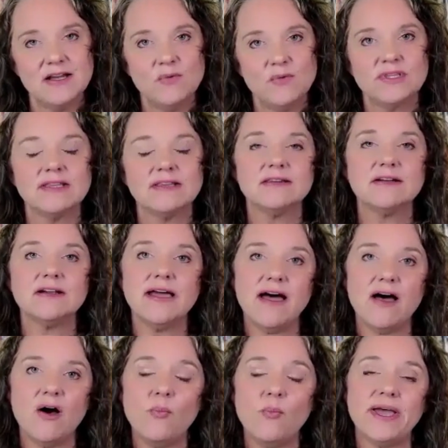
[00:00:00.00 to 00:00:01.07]
with a little
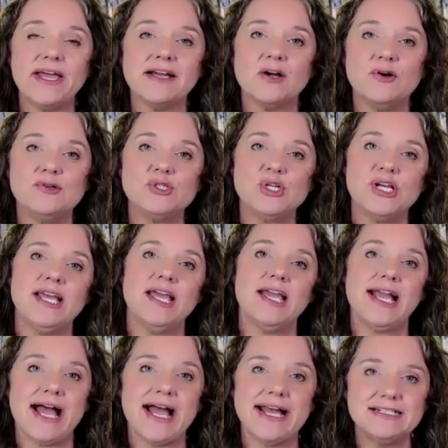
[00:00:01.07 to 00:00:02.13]
help, coaching, and
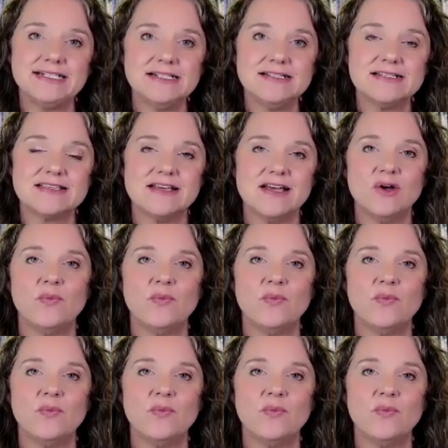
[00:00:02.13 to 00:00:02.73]
guidance,